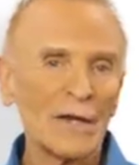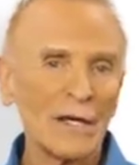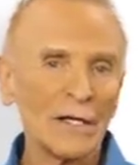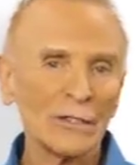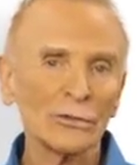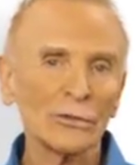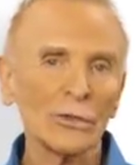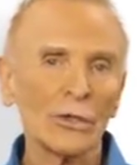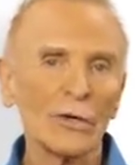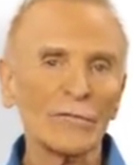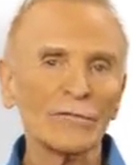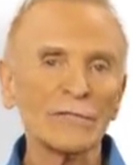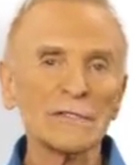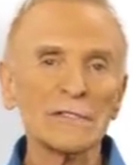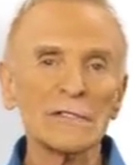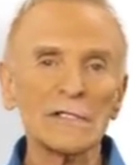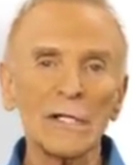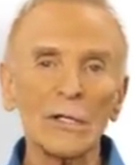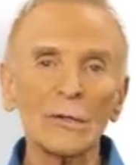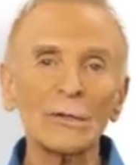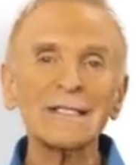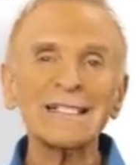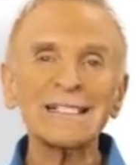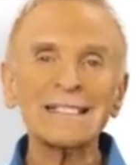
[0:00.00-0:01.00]
Factor offers
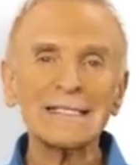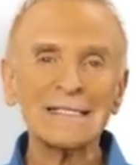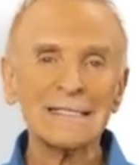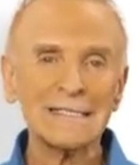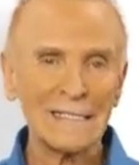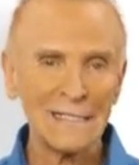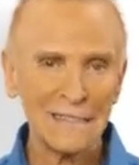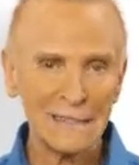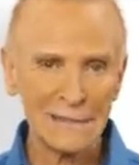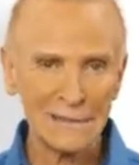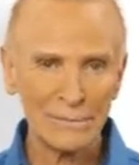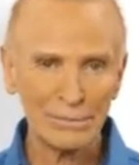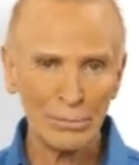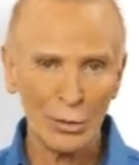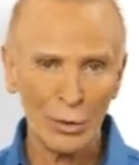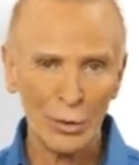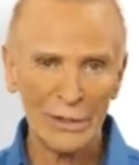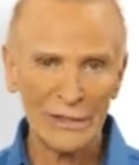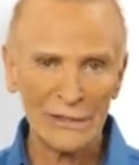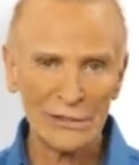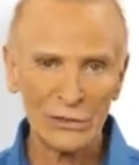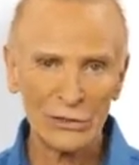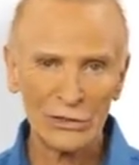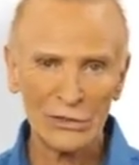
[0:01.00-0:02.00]
the only
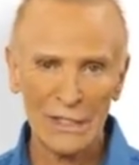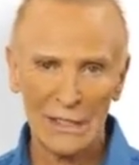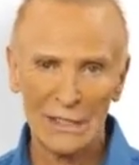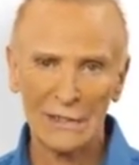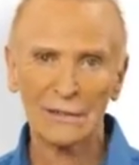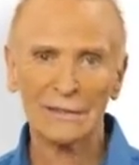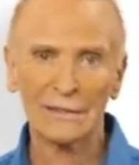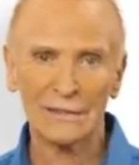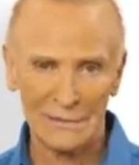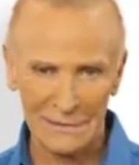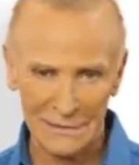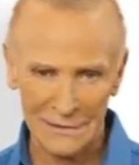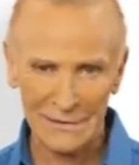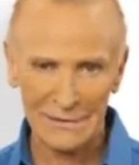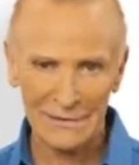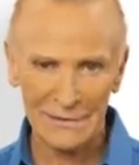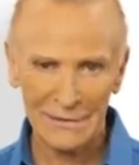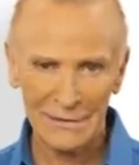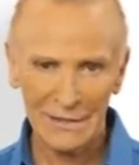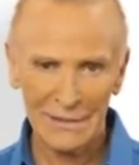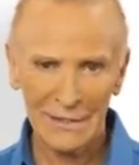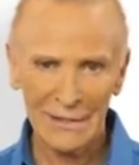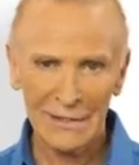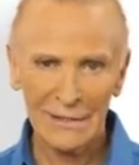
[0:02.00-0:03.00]
6-point checklist
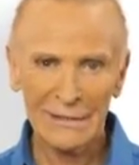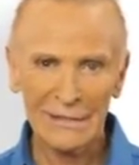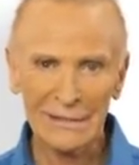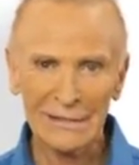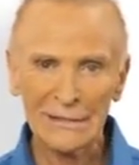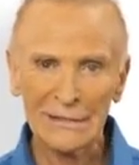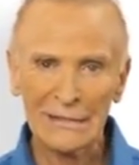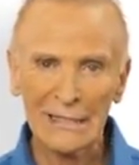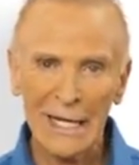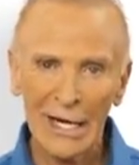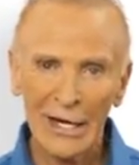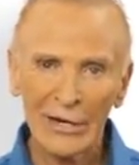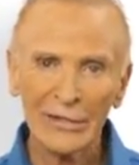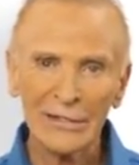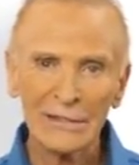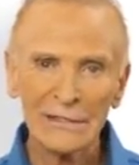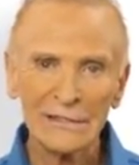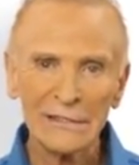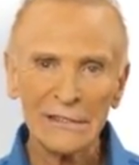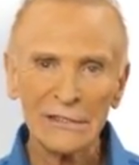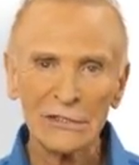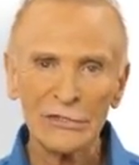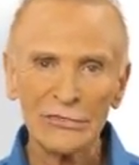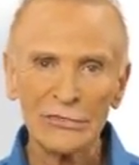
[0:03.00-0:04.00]
that
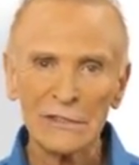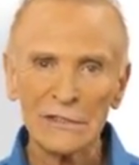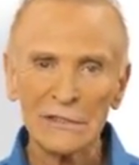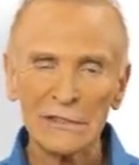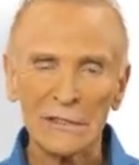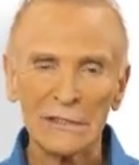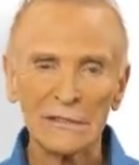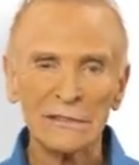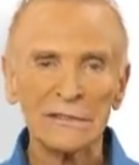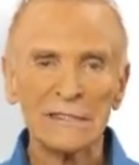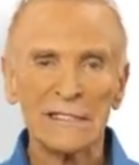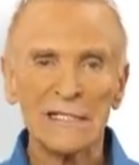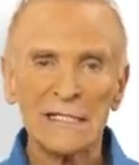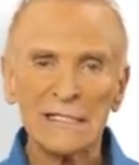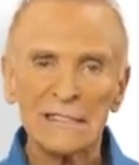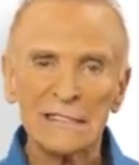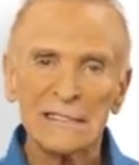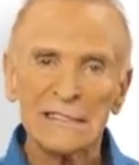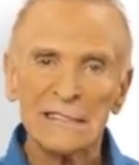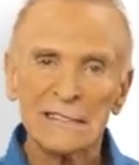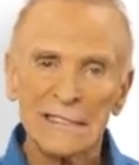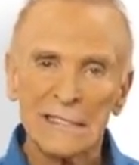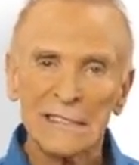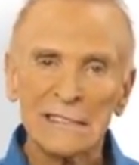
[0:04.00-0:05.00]
guarantees results in
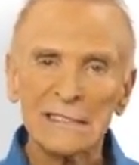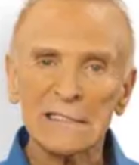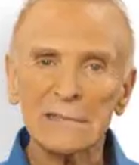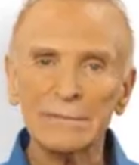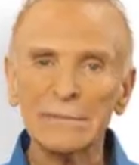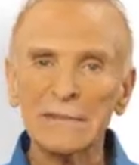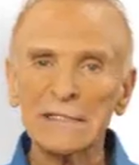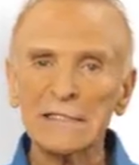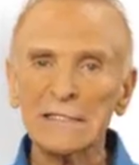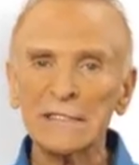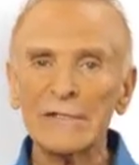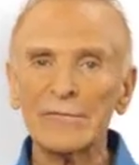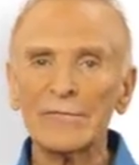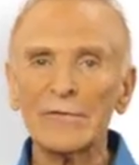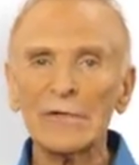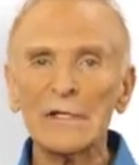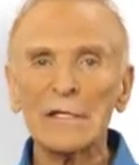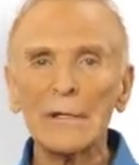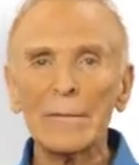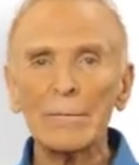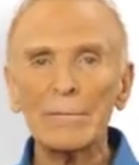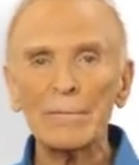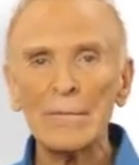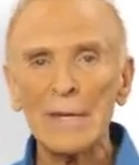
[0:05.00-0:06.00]
6
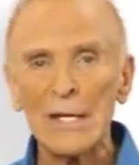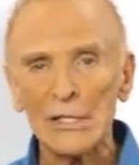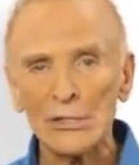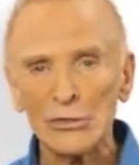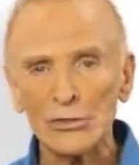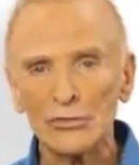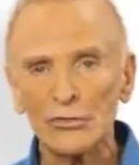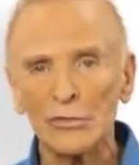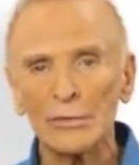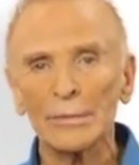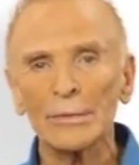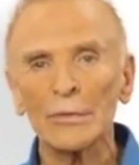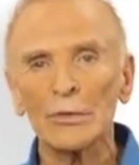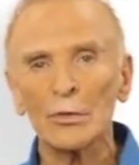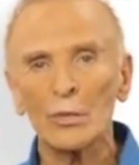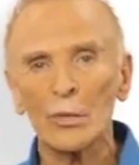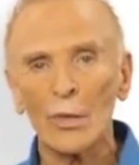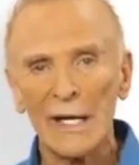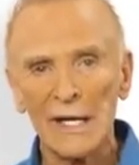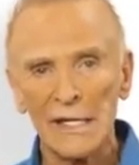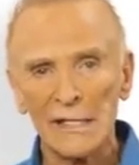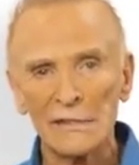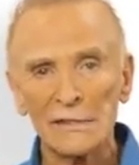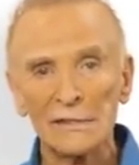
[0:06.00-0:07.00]
specific measurable
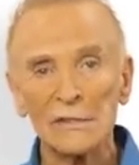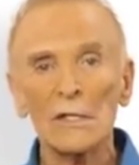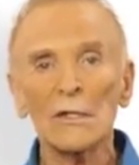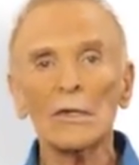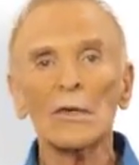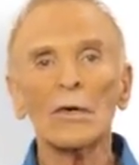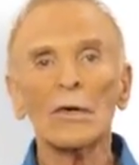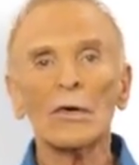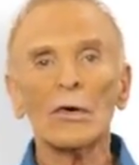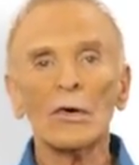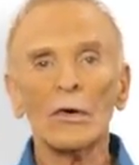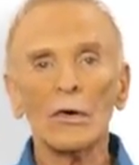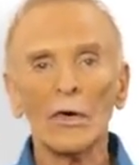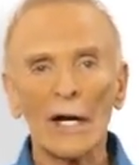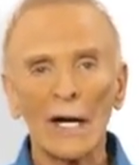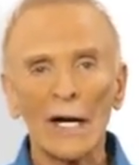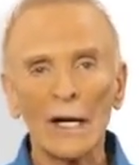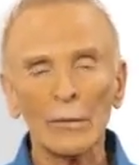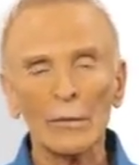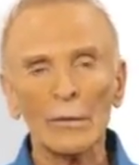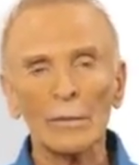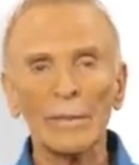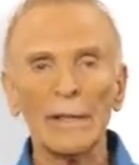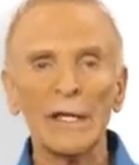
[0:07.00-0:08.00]
ways, or
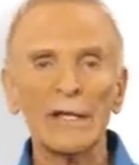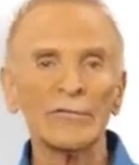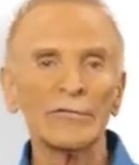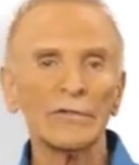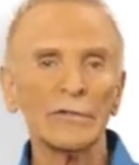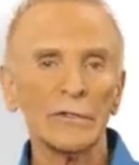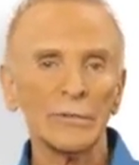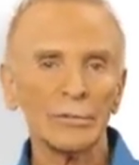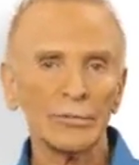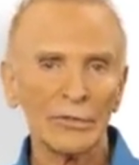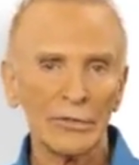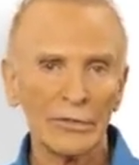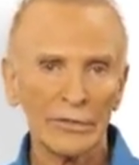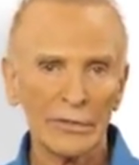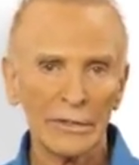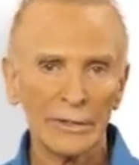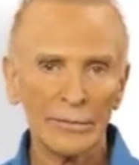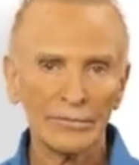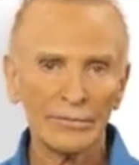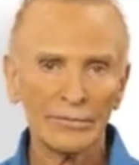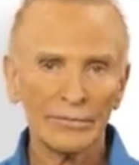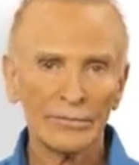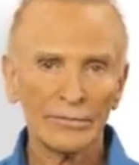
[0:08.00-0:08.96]
I will pay for your program.